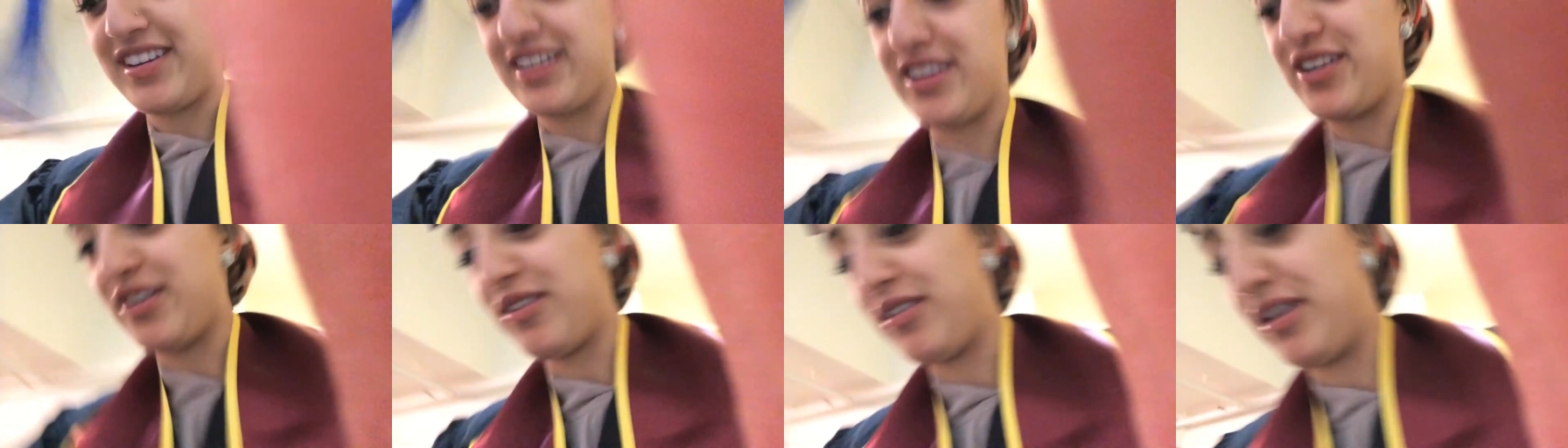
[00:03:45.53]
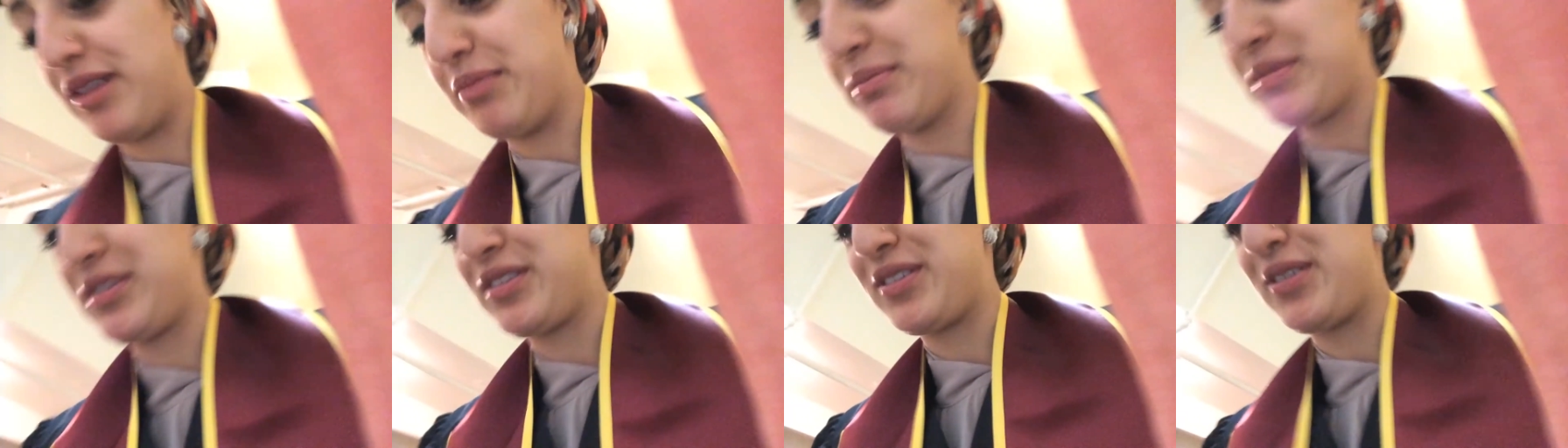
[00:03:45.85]
to go.
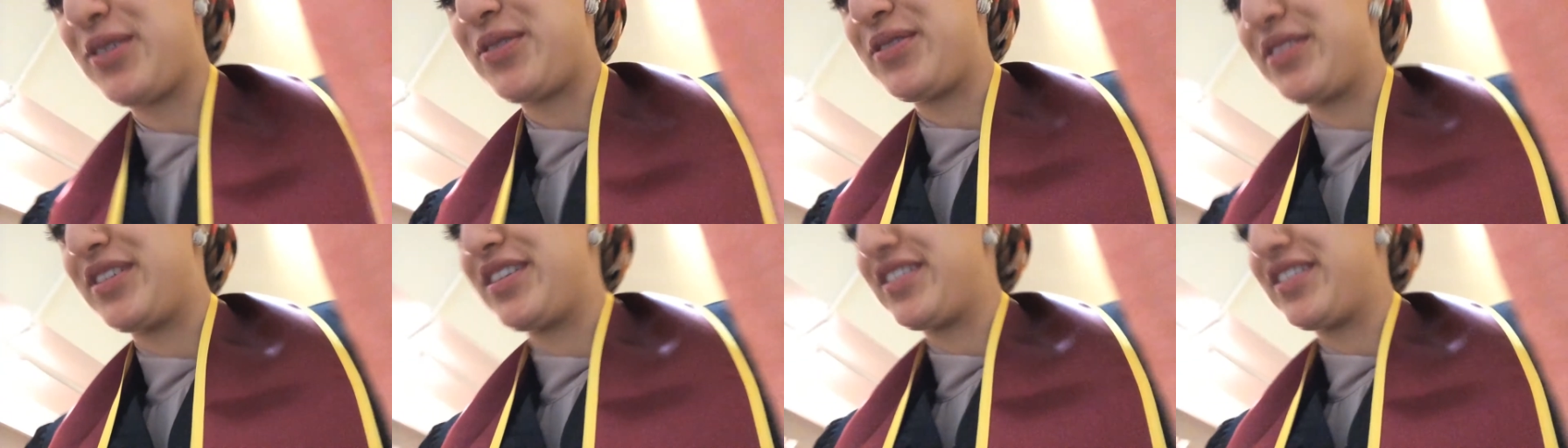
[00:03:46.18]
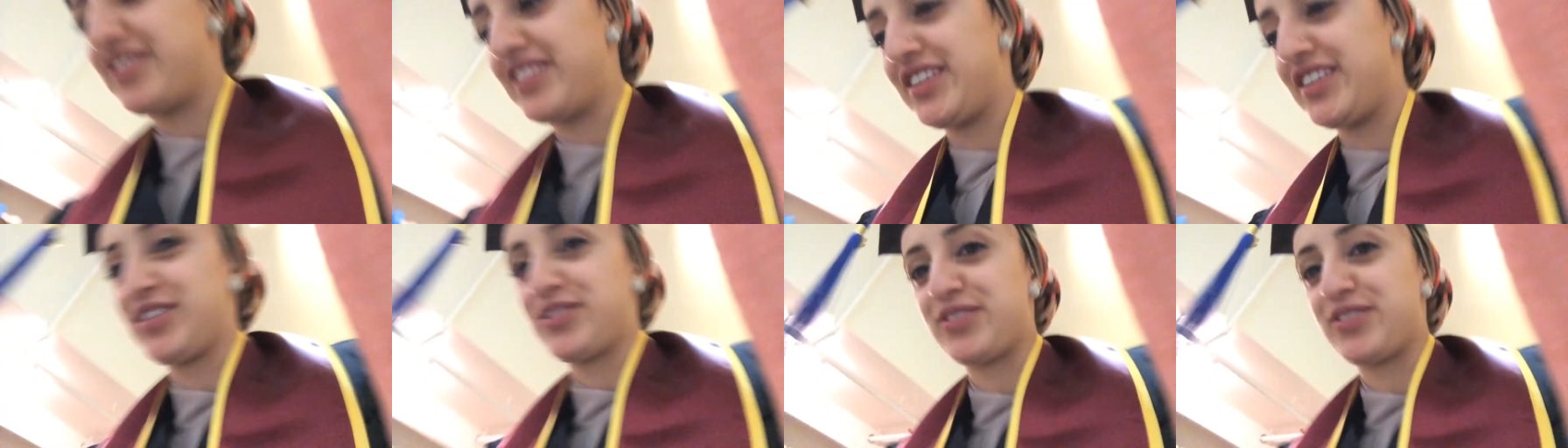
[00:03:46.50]
I'm so
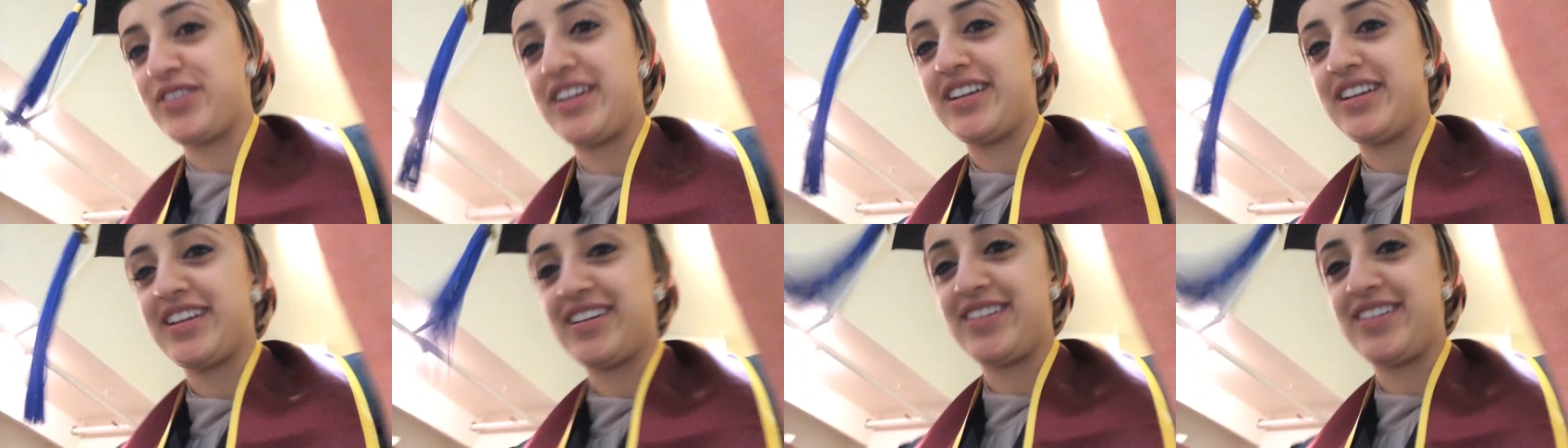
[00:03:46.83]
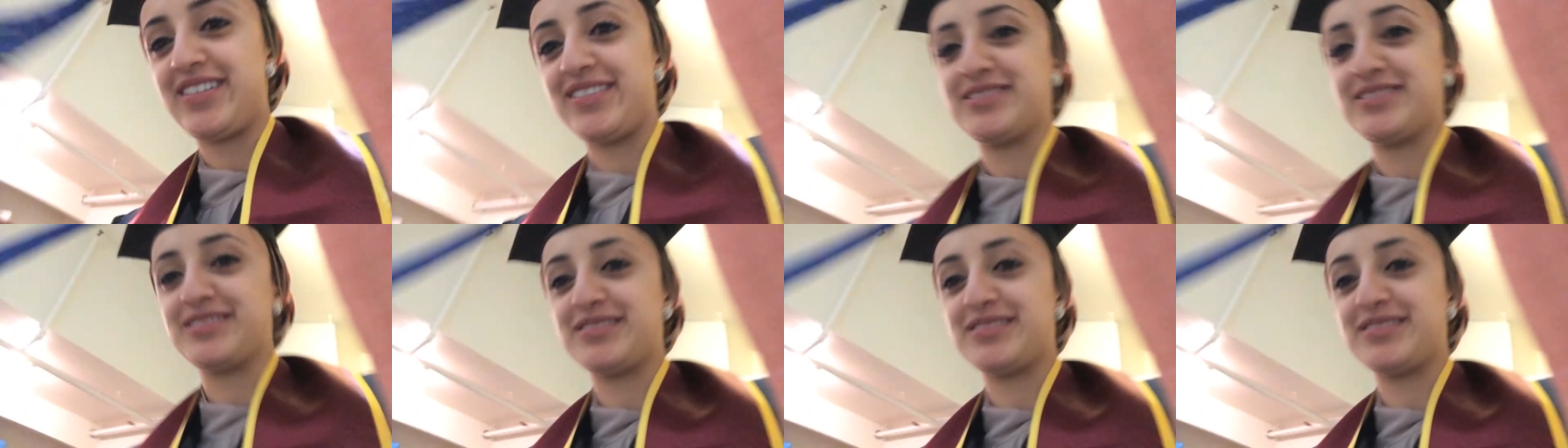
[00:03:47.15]
nervous right now.